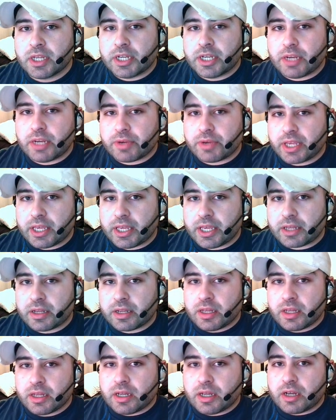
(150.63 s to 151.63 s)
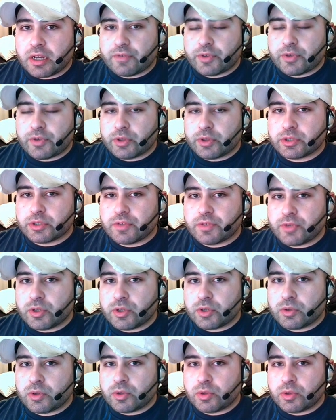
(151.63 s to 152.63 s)
Now again, for those of
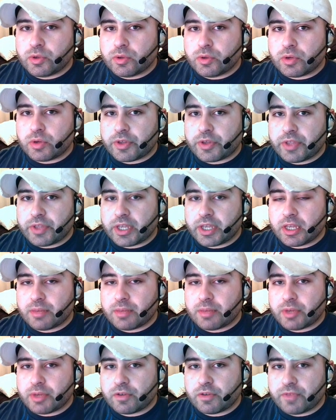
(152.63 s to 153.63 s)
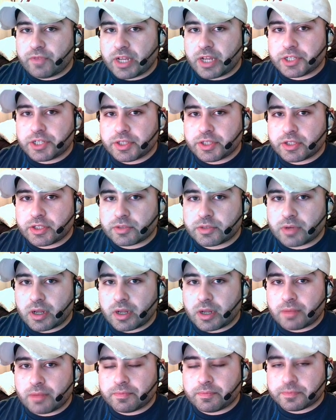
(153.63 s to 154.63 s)
you who are thinking about flashing this
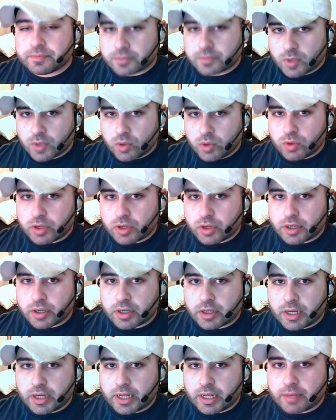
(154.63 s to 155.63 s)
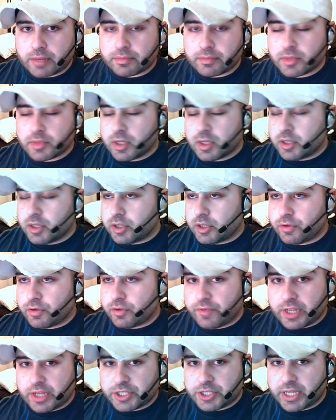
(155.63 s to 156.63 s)
ROM or
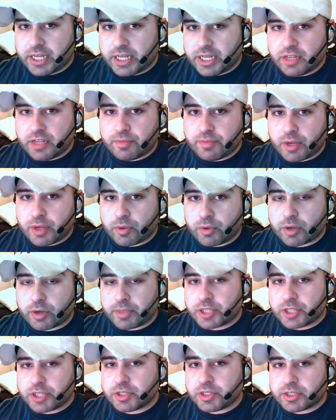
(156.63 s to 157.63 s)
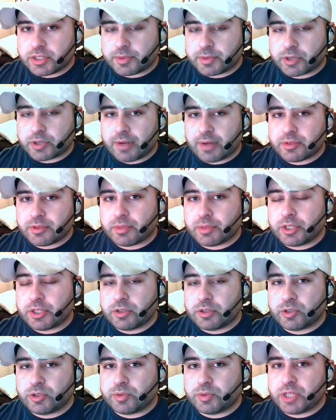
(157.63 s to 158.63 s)
flashing any of my work, make sure to subscribe to my
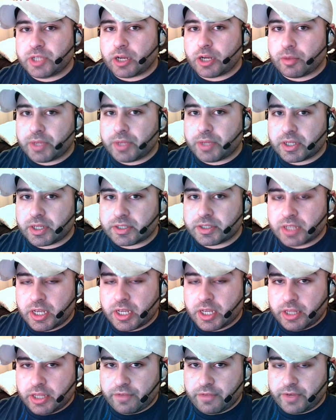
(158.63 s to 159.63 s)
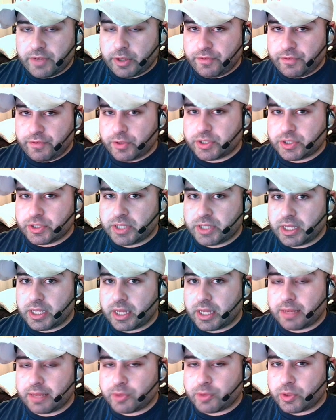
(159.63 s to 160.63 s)
YouTube channel, because the very first thing
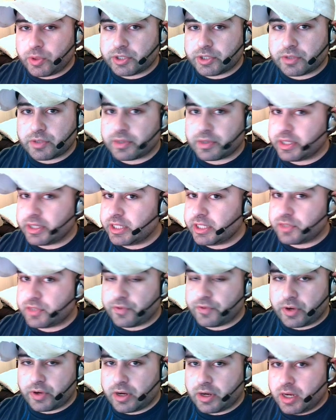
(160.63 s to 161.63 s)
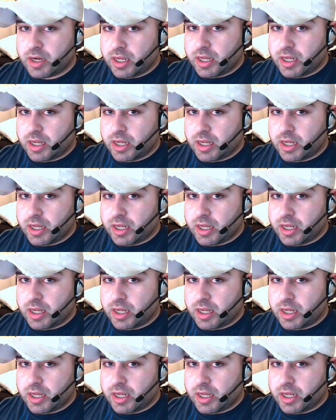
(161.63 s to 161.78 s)
I'm going to release for